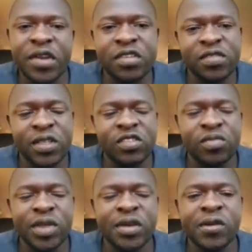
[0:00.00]
What does
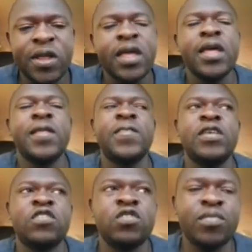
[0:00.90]
this mean?
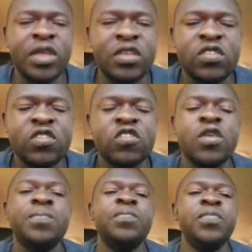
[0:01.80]
This
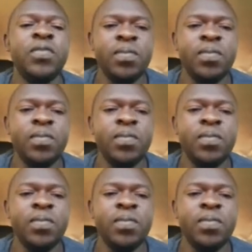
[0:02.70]
means